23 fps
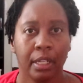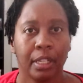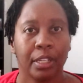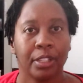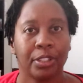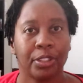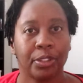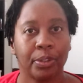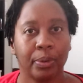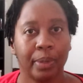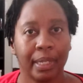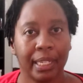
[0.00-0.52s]

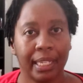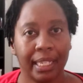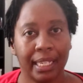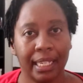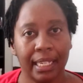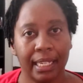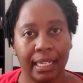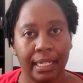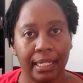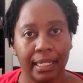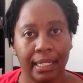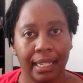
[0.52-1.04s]
So
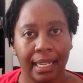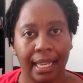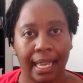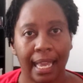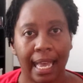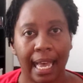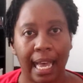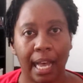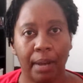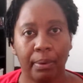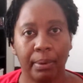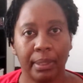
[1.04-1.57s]
again,
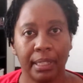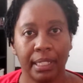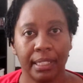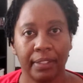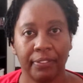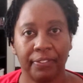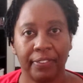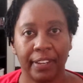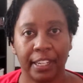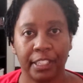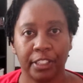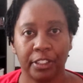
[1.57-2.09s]
how will this
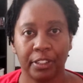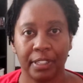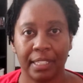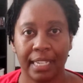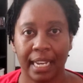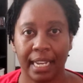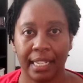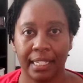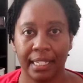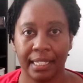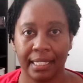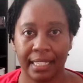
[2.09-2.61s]
affect your
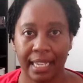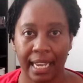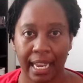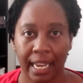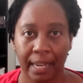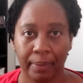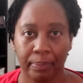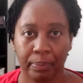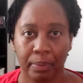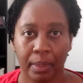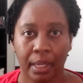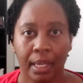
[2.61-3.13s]

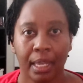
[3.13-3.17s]
day-to-day?